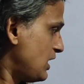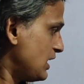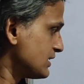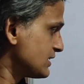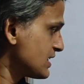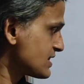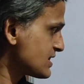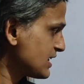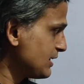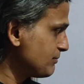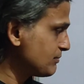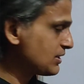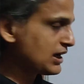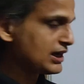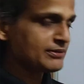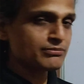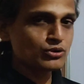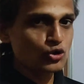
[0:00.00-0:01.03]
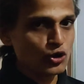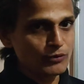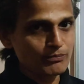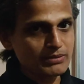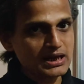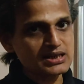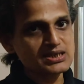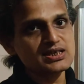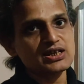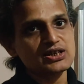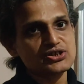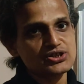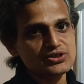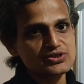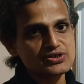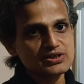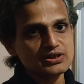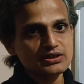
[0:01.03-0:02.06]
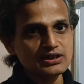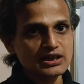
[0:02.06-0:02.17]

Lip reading: At the same time, compact sections,